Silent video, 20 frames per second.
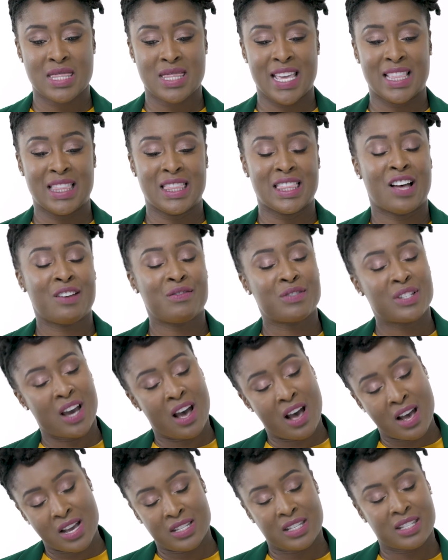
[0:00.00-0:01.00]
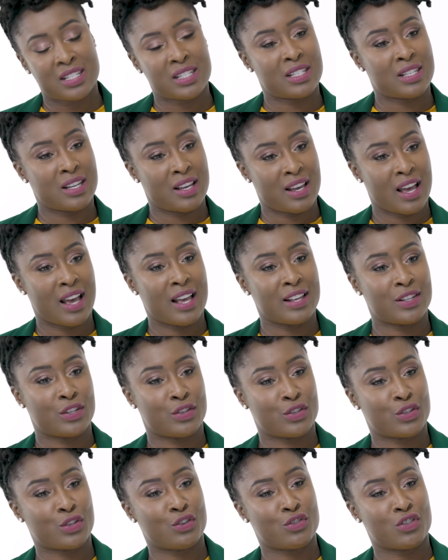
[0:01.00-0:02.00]
they loved us as
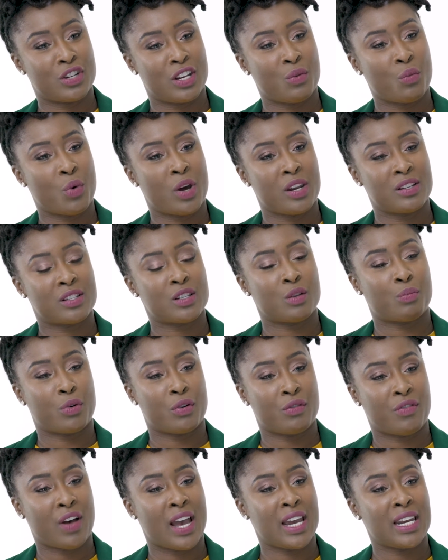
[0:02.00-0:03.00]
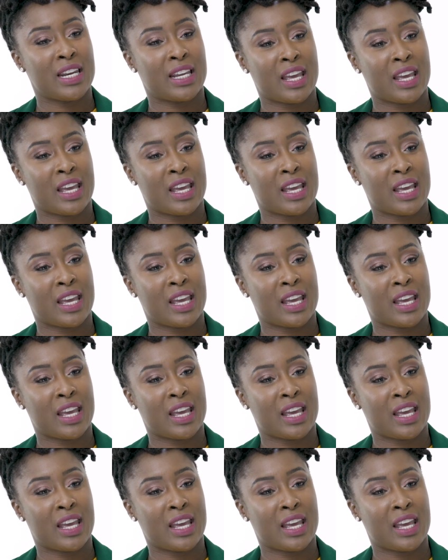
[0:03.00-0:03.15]
their children and wanted to provide,